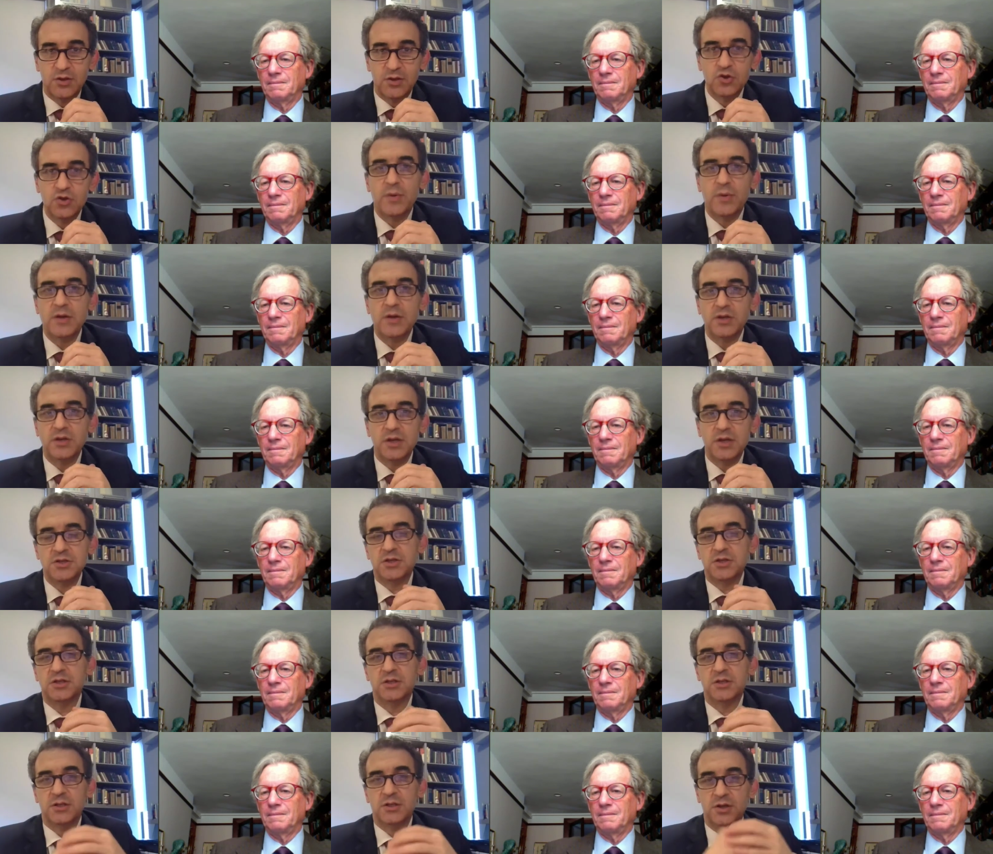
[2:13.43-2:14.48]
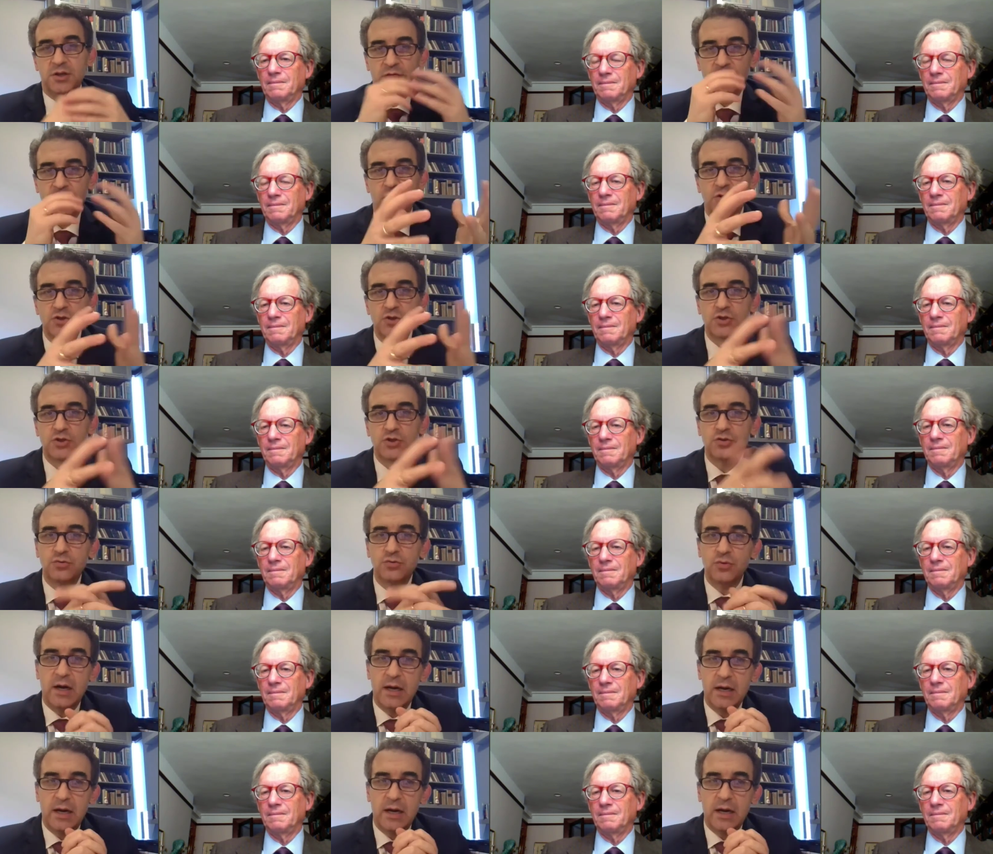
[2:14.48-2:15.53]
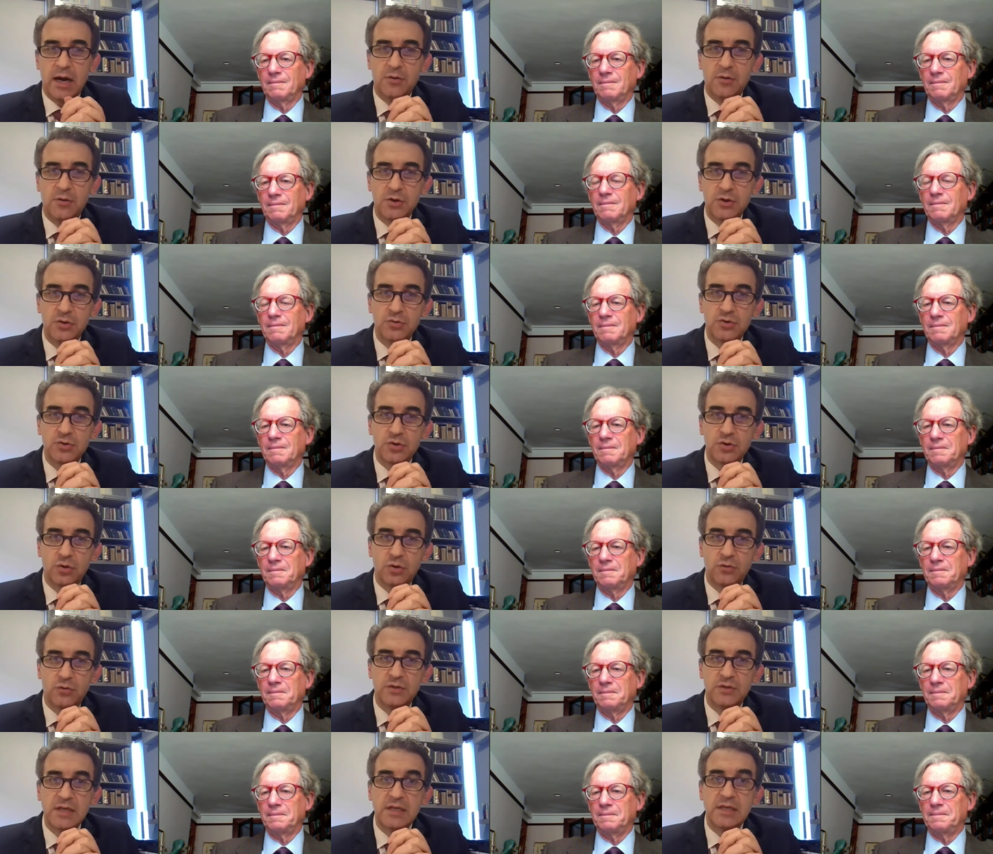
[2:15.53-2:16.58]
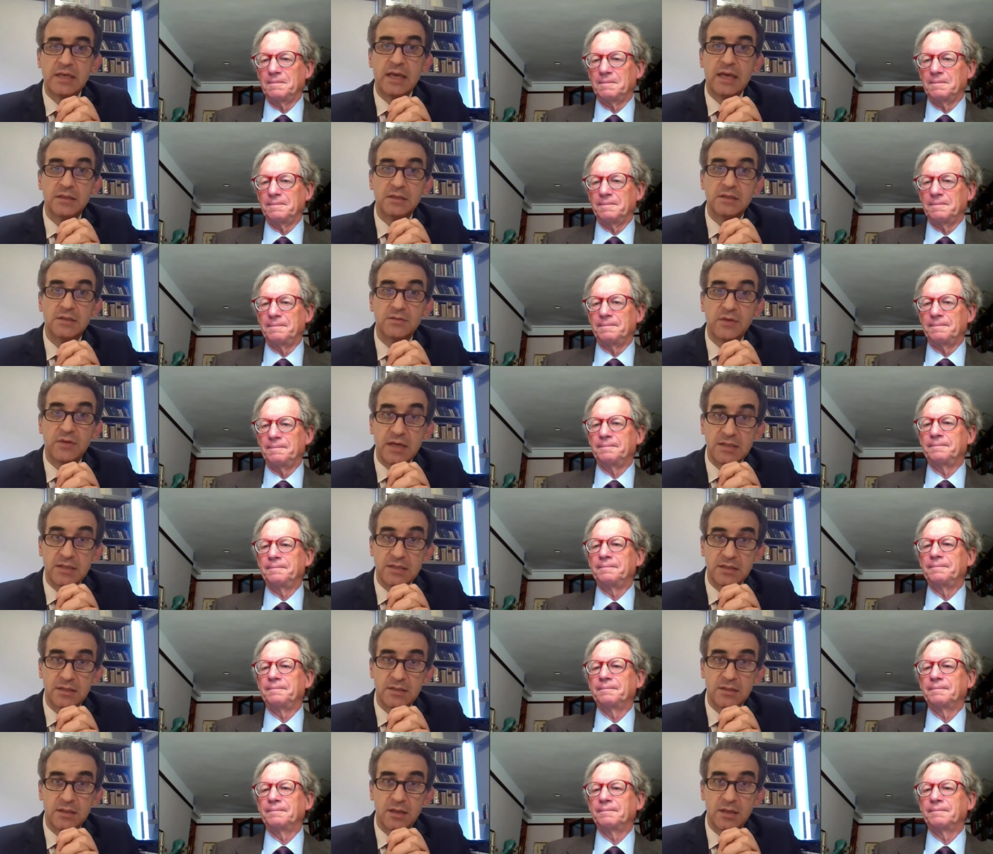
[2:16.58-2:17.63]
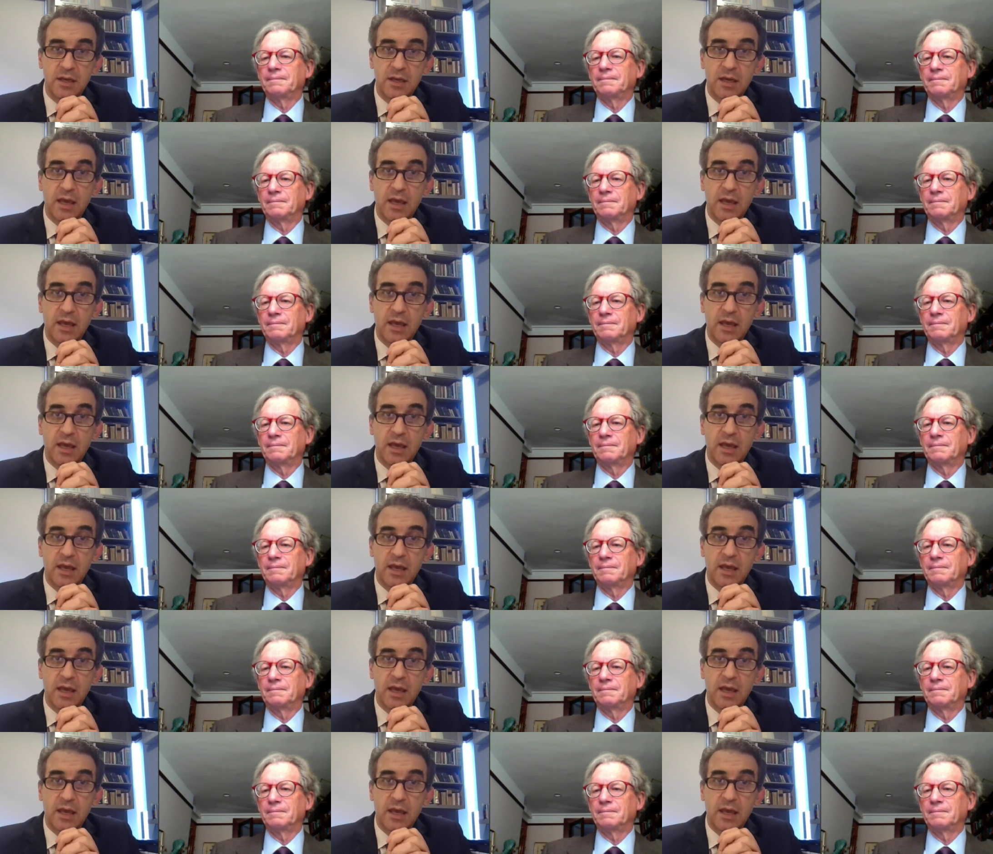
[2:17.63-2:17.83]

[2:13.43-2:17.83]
Speaker 1: Neuromodulation refers to uh, our use of dedicated devices.